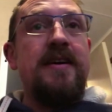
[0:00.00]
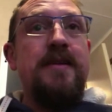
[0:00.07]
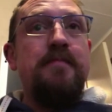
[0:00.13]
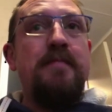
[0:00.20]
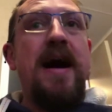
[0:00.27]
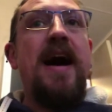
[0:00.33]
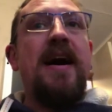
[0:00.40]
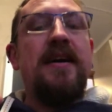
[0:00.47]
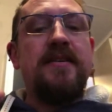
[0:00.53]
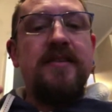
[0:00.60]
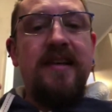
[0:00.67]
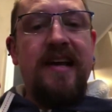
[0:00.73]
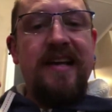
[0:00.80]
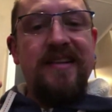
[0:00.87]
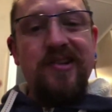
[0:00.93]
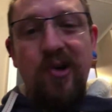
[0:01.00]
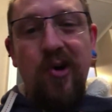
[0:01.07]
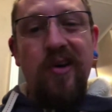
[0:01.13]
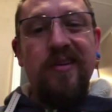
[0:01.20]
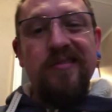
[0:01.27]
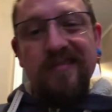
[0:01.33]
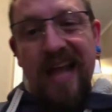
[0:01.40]
marks, like
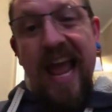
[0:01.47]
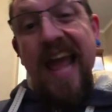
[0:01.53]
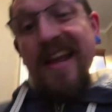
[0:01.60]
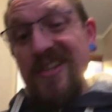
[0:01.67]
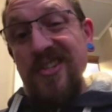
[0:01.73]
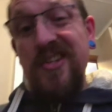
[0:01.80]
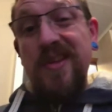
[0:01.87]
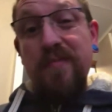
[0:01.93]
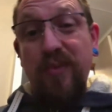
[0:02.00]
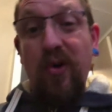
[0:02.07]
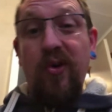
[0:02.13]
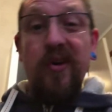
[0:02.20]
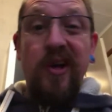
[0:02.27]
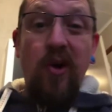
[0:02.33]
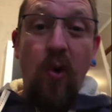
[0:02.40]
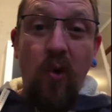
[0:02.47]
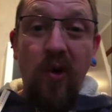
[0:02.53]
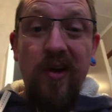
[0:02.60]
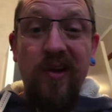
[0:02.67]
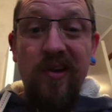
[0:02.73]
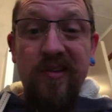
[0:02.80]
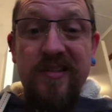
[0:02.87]
not actually pouring
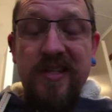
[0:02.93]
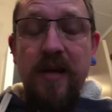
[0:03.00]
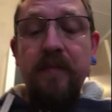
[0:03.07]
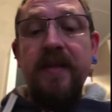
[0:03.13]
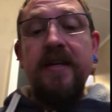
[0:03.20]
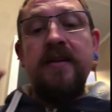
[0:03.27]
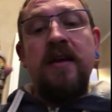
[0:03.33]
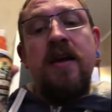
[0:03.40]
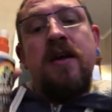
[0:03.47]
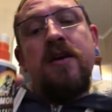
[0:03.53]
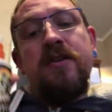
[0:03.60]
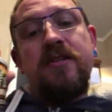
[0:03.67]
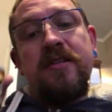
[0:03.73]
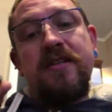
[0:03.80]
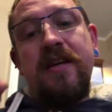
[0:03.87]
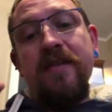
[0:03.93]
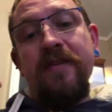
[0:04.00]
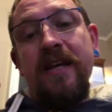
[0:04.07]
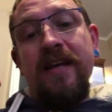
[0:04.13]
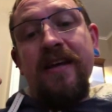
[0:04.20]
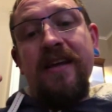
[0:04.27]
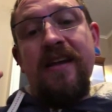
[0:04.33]
oil on something, just giving
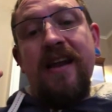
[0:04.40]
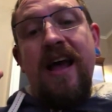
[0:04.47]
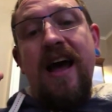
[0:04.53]
it,